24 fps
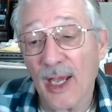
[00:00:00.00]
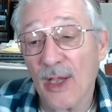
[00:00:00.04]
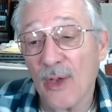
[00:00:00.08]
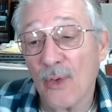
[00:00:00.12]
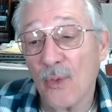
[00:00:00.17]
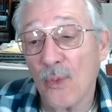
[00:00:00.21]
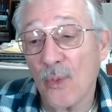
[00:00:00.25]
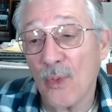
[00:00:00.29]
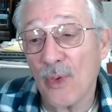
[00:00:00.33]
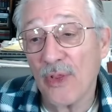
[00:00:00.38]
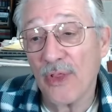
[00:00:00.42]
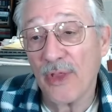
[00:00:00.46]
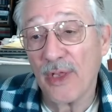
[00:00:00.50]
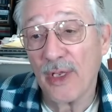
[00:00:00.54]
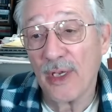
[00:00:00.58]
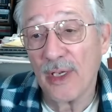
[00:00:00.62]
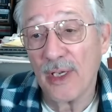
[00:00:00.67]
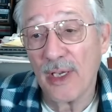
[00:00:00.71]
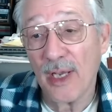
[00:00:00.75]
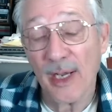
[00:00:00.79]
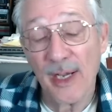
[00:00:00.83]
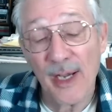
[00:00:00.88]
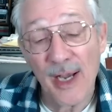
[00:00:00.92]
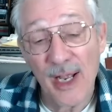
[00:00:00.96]

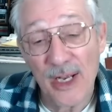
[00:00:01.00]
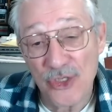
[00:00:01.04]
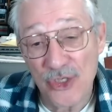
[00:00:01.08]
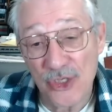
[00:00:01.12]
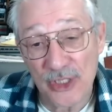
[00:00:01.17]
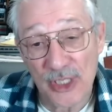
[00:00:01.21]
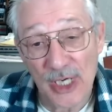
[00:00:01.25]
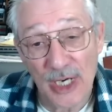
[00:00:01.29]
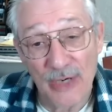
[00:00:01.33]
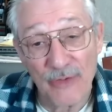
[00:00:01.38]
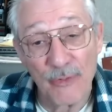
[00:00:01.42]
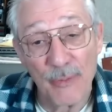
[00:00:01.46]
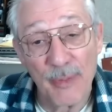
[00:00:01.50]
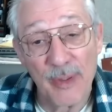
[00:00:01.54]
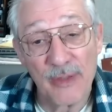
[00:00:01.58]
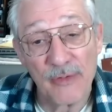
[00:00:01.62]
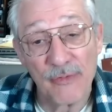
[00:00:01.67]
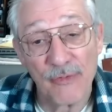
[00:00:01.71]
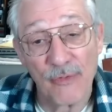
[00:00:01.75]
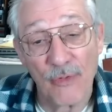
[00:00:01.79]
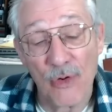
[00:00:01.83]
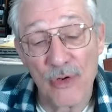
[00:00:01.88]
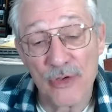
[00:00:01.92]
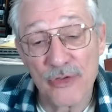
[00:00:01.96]
Within, and not just government
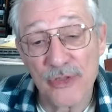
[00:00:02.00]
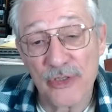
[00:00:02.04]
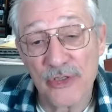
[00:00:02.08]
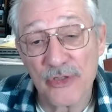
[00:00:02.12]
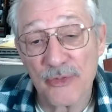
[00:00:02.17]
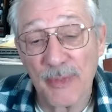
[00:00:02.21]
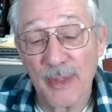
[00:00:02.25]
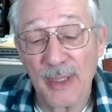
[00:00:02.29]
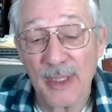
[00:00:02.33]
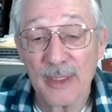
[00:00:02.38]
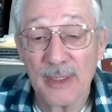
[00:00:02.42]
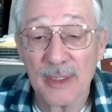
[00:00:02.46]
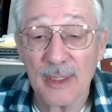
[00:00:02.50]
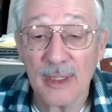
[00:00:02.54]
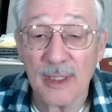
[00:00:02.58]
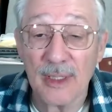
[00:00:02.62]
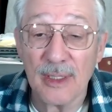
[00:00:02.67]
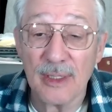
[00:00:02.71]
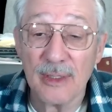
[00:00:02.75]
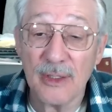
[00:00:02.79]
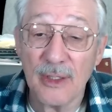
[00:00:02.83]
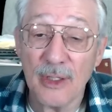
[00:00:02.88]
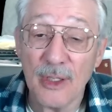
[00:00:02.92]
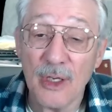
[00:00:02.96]
forces, but
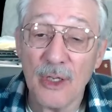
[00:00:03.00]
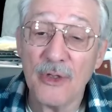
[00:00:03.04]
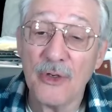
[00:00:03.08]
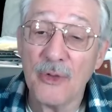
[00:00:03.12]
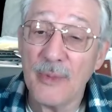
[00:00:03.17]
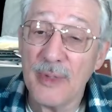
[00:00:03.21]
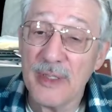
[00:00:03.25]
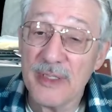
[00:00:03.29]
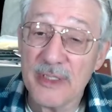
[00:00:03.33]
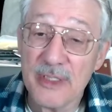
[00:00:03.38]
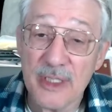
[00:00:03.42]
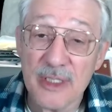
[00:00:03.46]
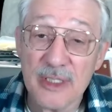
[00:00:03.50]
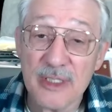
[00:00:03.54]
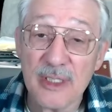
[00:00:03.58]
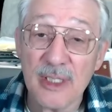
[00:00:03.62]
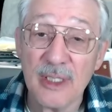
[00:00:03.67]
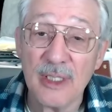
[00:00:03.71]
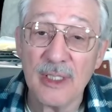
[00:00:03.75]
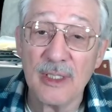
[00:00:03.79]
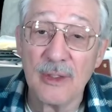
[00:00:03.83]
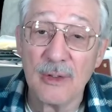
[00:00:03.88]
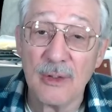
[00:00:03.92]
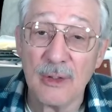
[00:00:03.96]
there is this
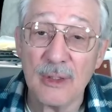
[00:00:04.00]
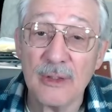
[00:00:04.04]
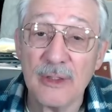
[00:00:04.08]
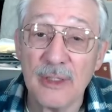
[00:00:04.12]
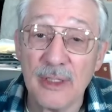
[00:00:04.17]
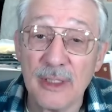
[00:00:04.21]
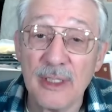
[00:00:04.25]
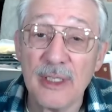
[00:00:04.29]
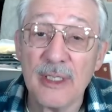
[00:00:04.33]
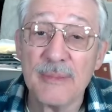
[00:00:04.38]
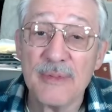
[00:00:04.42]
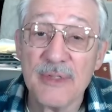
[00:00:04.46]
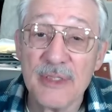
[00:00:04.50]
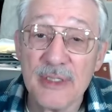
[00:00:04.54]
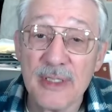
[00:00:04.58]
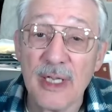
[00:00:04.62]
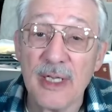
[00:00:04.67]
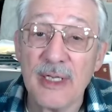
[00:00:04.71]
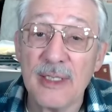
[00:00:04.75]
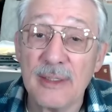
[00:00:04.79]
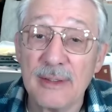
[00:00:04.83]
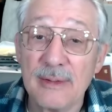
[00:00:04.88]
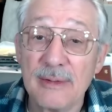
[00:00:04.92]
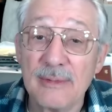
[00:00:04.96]
thing called the deep
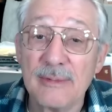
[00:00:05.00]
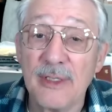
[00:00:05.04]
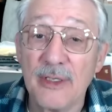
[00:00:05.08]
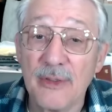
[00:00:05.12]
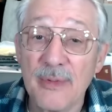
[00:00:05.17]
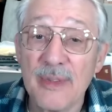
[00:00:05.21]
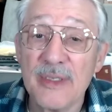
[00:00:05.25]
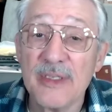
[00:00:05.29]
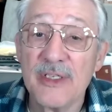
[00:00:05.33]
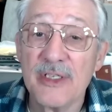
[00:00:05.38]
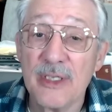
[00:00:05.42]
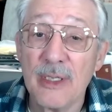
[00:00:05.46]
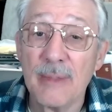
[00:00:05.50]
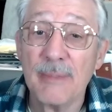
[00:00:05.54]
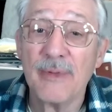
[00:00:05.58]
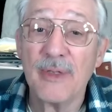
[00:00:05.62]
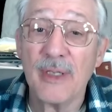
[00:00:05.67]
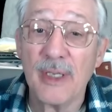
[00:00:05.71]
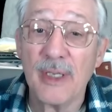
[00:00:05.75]
state. There is something.